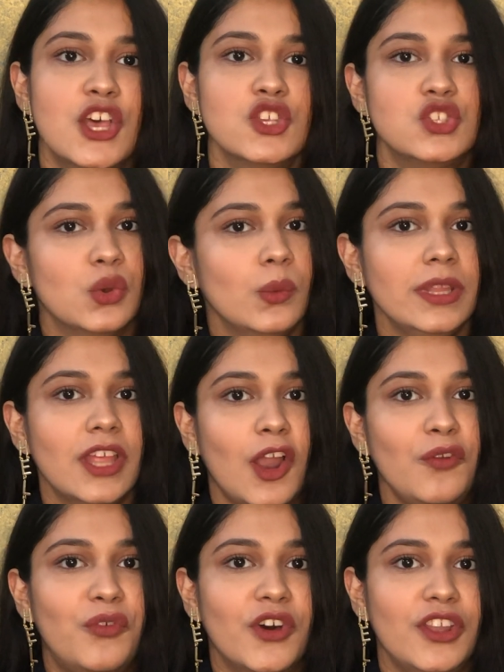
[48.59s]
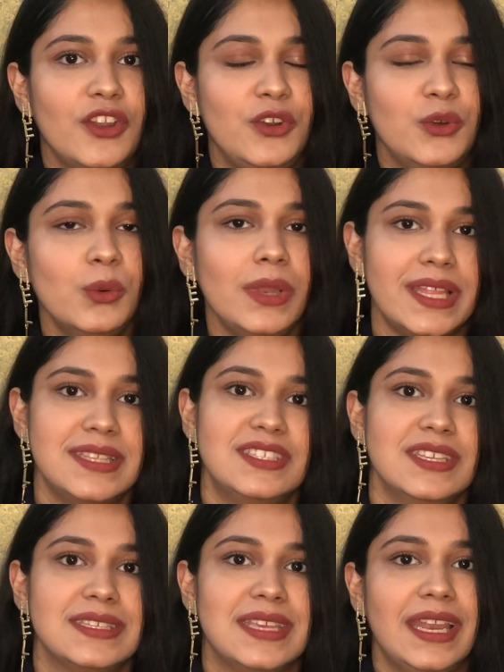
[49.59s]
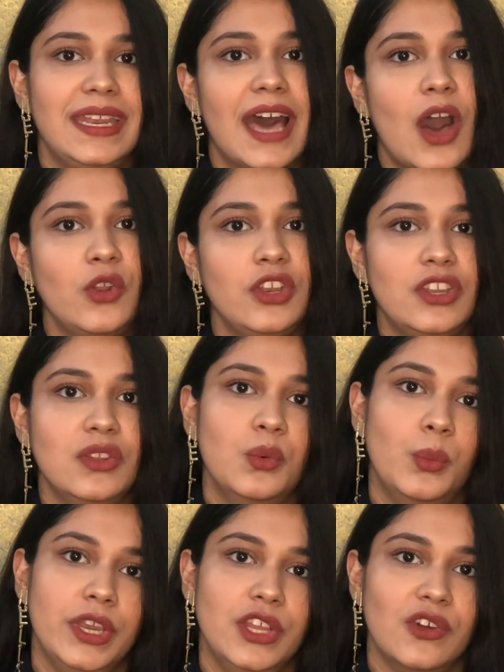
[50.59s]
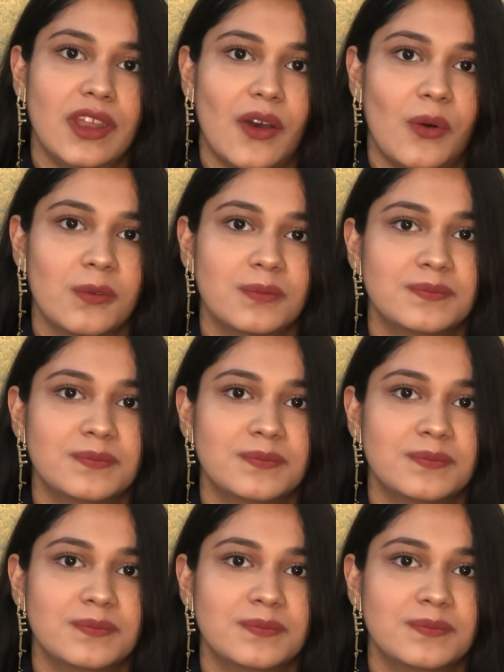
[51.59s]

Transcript: So without further ado, let's just get down into the video now.